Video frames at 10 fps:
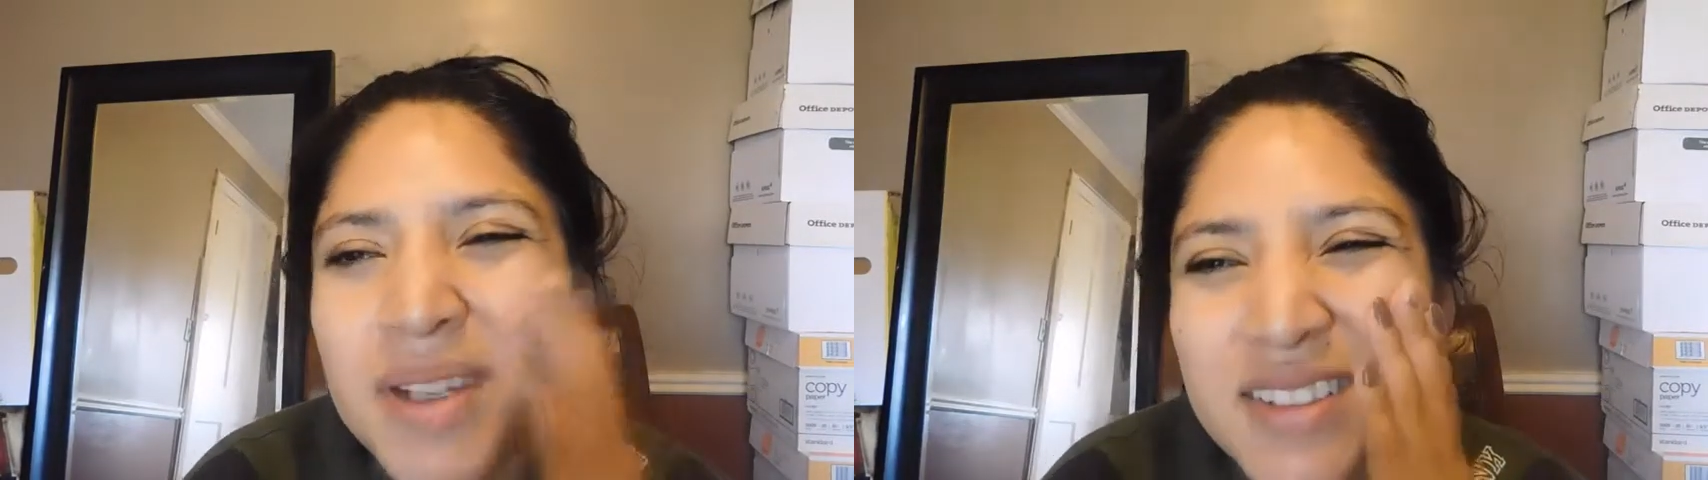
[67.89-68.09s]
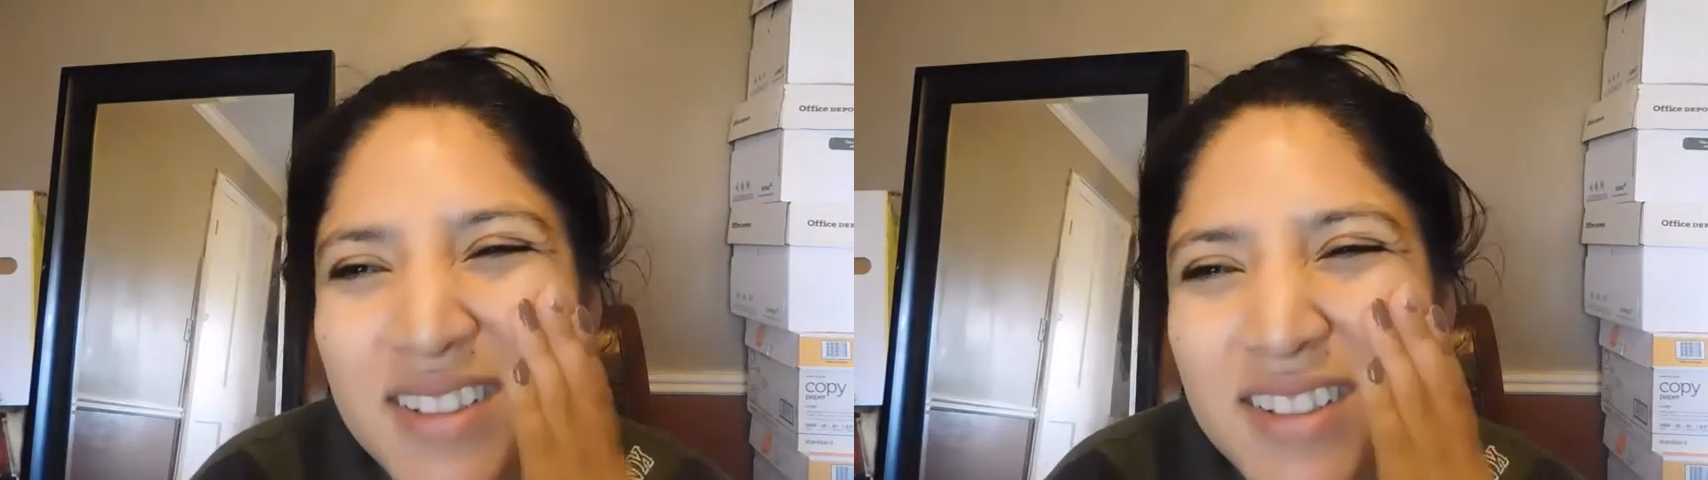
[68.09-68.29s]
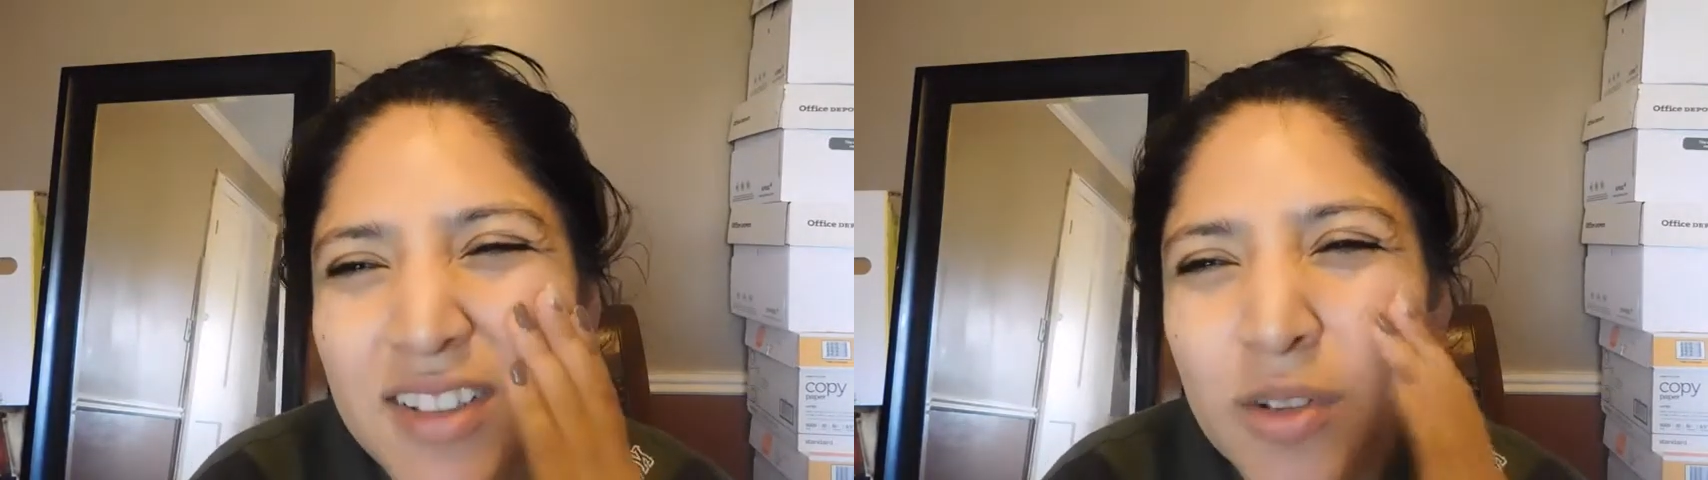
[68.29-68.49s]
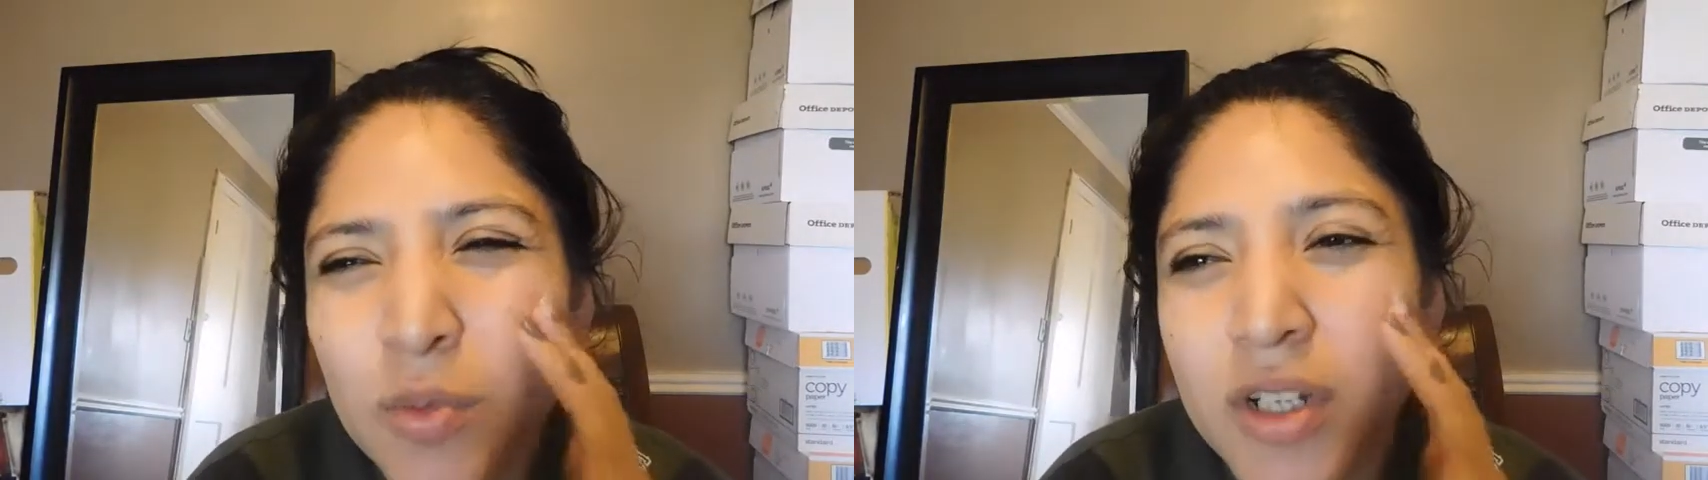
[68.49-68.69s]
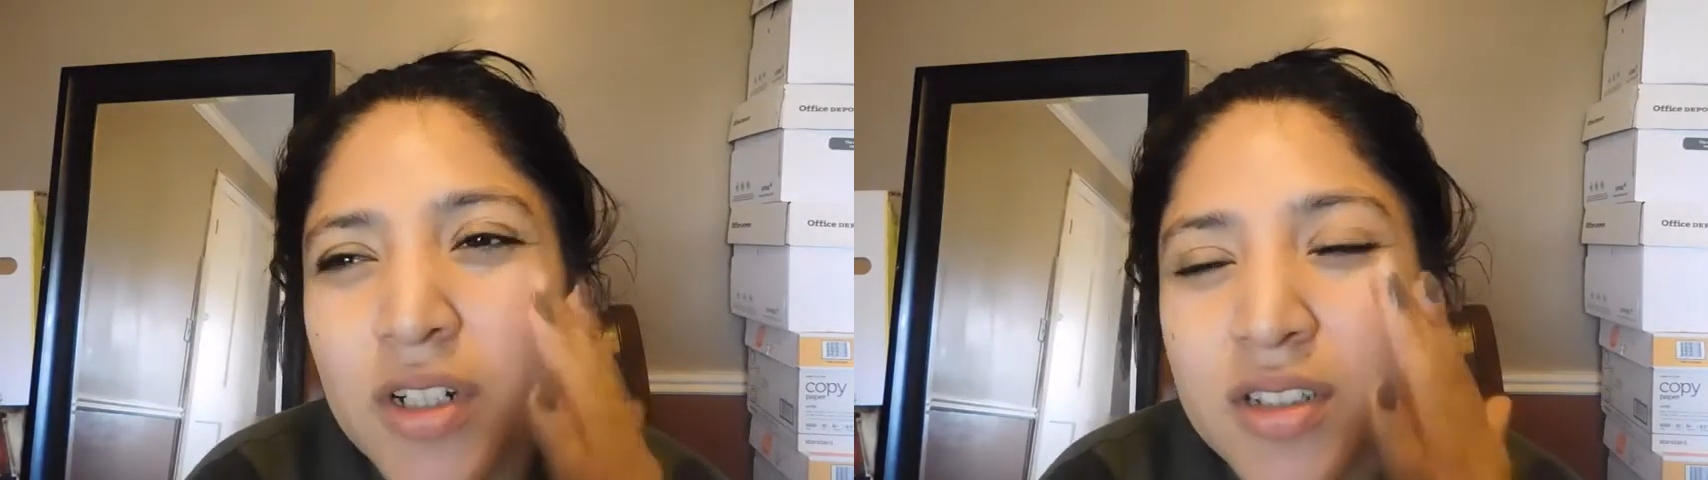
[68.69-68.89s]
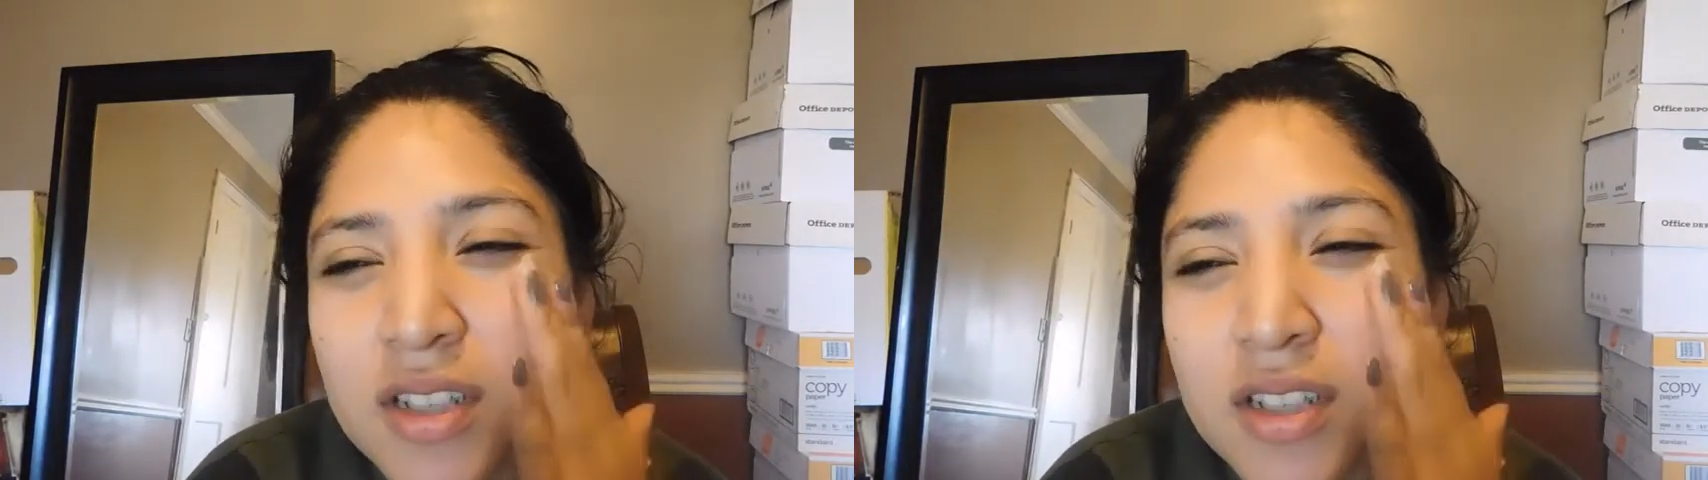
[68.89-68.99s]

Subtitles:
skin's a little weird because